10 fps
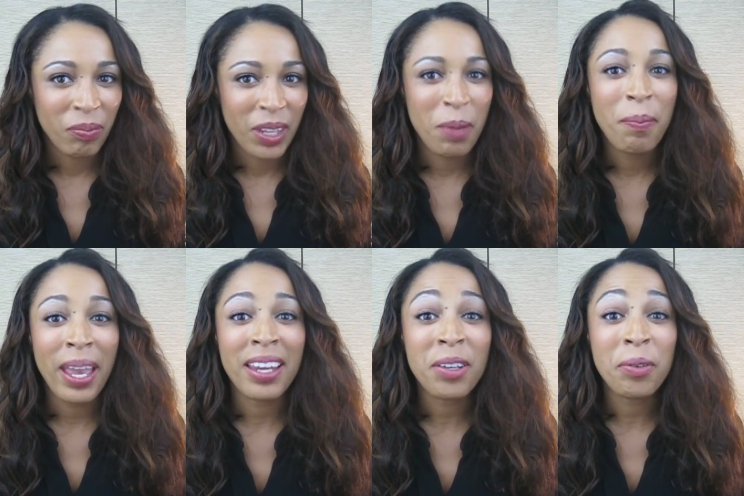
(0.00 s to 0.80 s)
It
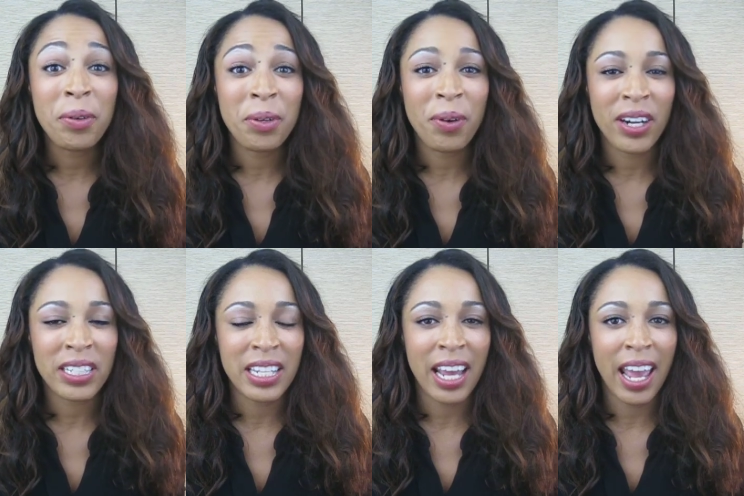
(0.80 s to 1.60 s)
made you who you are
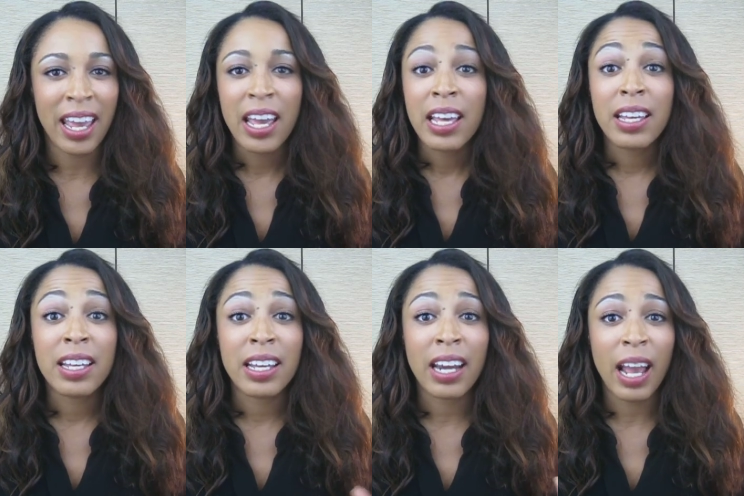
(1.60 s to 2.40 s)
today,
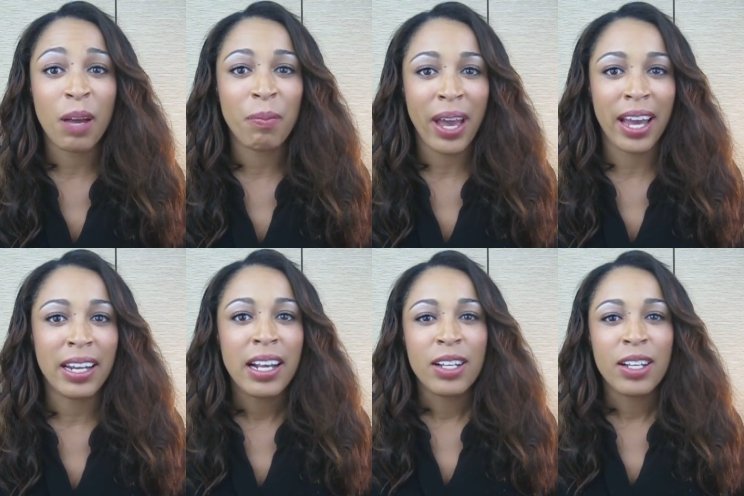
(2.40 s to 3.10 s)
good and bad.